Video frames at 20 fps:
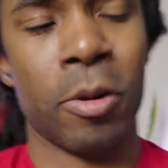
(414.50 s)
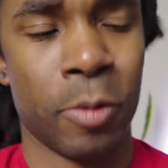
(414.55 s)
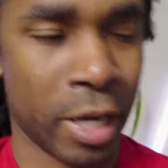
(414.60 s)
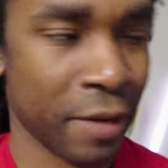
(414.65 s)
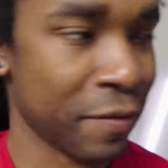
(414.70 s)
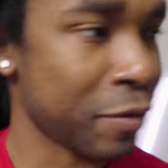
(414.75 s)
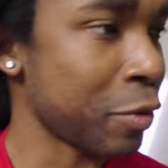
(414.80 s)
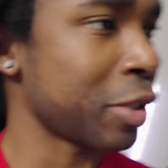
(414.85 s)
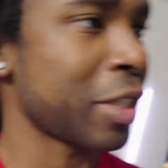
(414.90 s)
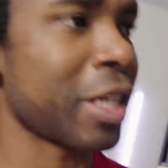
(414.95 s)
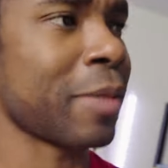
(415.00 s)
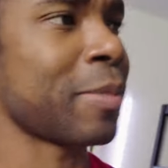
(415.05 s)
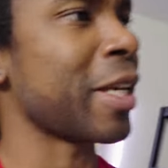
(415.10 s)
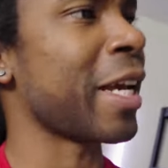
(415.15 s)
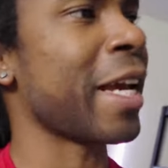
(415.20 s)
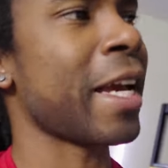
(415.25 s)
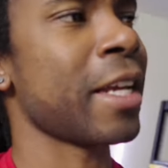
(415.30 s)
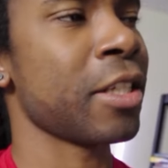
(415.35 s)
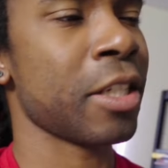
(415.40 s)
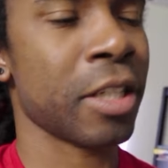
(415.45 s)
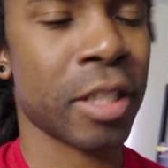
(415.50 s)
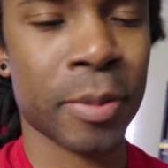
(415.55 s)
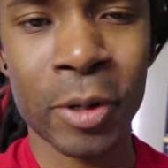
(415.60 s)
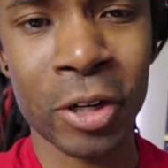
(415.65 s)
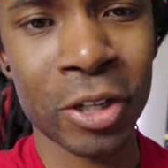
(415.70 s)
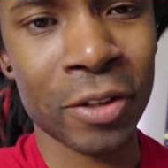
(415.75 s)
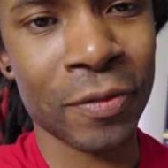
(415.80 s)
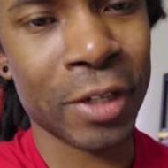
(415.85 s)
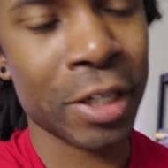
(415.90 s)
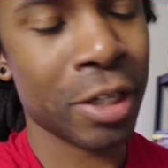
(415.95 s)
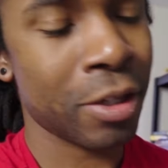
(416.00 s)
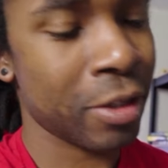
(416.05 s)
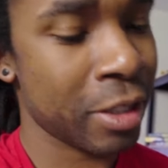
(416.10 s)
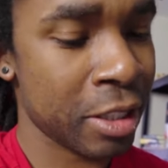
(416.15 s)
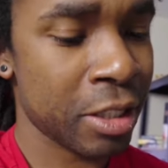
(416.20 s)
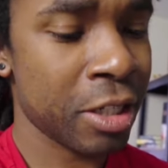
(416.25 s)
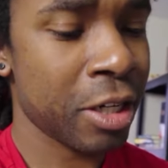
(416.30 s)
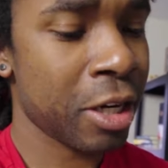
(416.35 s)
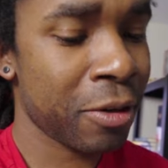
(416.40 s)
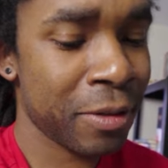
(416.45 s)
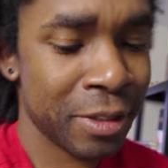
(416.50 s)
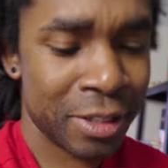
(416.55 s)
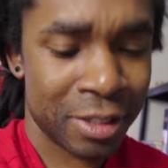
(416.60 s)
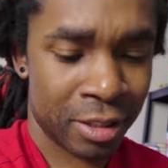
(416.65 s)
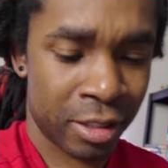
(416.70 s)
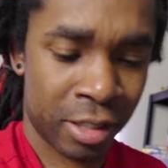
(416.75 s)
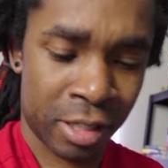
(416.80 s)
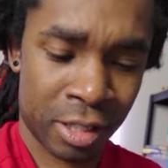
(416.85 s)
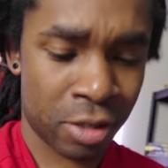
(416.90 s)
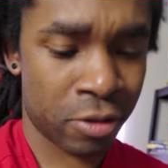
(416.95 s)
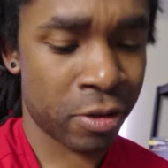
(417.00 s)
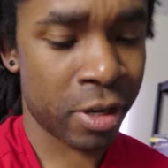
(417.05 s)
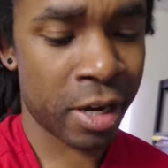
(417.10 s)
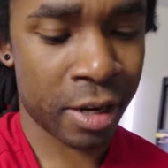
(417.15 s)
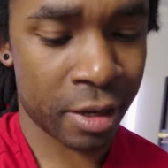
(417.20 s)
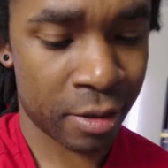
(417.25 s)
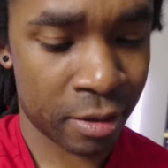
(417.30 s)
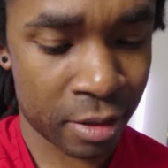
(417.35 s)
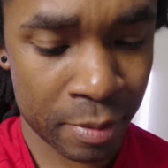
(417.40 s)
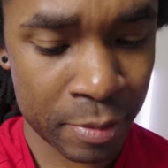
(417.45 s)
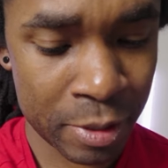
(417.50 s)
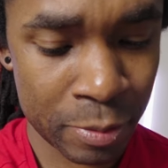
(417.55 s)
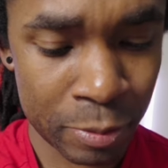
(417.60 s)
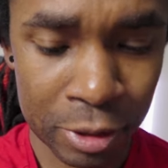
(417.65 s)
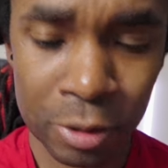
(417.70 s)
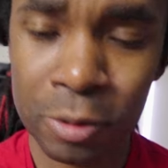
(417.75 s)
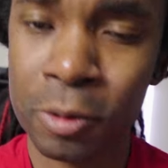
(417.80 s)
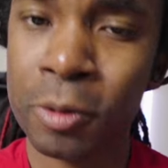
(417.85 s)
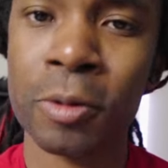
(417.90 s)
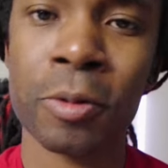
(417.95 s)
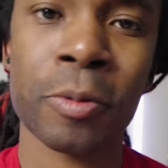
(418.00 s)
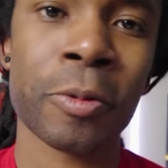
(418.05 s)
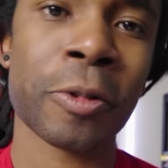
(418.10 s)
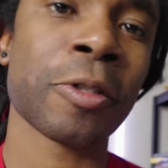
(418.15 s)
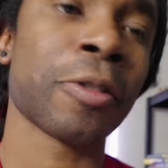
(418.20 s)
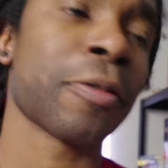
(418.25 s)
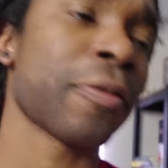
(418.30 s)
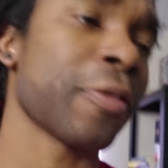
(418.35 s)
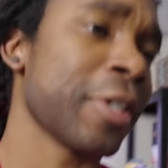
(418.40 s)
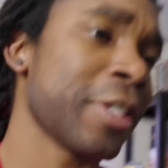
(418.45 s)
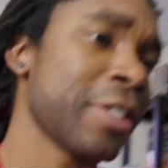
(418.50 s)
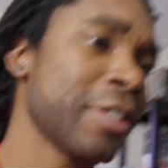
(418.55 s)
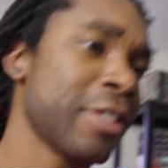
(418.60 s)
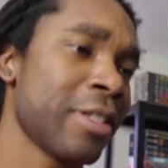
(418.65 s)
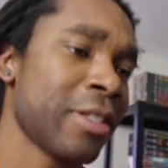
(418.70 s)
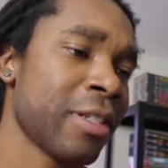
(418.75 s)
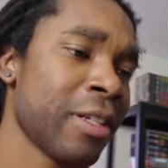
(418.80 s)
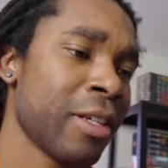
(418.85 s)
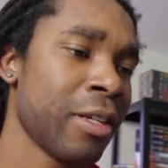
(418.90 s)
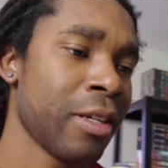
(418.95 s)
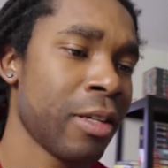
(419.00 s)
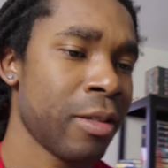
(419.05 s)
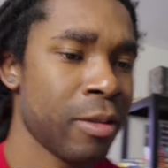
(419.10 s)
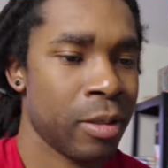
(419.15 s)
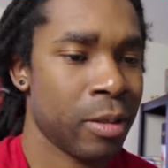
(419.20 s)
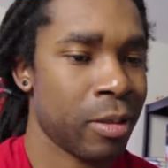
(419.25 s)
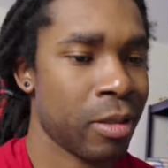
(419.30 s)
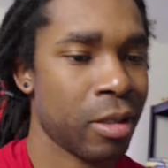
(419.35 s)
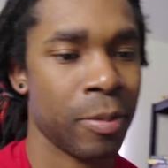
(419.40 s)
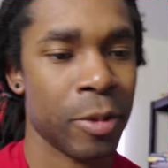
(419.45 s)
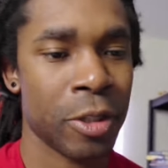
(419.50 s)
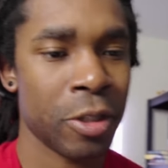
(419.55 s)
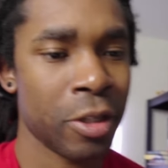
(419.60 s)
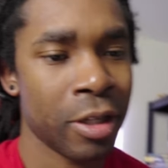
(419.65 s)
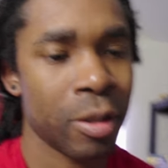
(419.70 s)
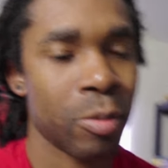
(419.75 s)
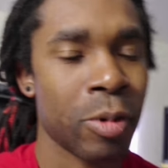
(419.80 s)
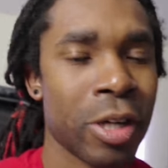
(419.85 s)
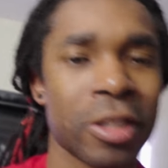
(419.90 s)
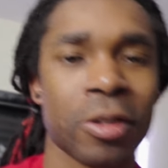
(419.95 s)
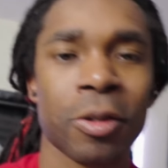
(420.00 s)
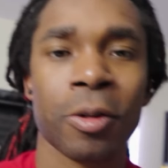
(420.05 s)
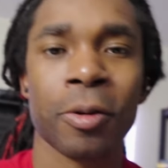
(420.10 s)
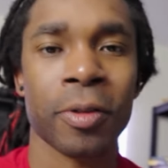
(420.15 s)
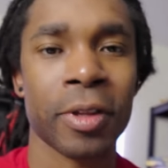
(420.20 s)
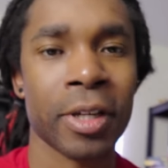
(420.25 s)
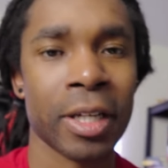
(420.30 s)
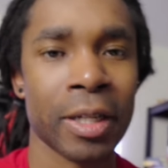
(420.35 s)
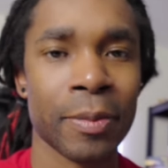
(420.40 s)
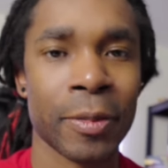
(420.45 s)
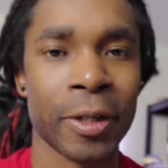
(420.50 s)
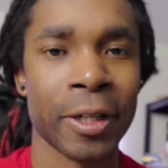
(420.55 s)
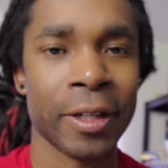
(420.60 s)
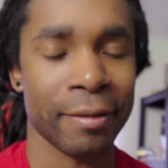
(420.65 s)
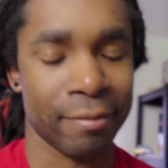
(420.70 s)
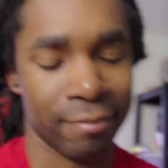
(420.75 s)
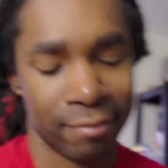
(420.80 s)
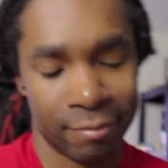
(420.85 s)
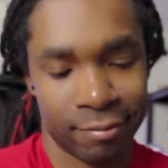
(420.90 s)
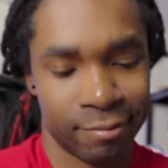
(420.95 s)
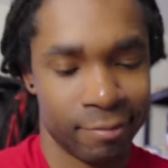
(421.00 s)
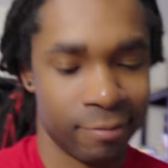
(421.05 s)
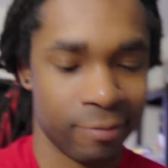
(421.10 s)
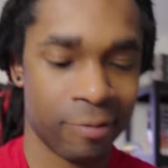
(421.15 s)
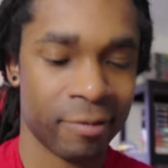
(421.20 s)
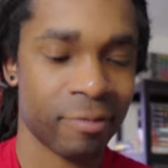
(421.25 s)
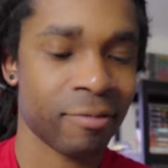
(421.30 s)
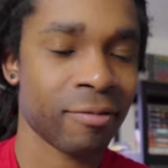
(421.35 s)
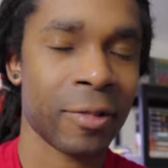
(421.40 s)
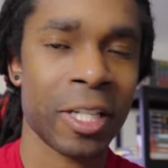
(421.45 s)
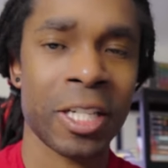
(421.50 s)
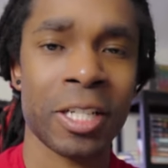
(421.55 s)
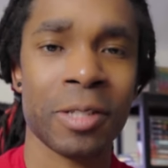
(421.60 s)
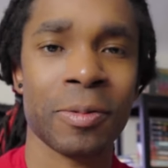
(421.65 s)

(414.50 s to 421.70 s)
the way, if you skipped ahead to this part of the video, then you know, it's, it's okay. I mean, we're still cool, we're still friends. I mean, you could have watched the whole thing, but it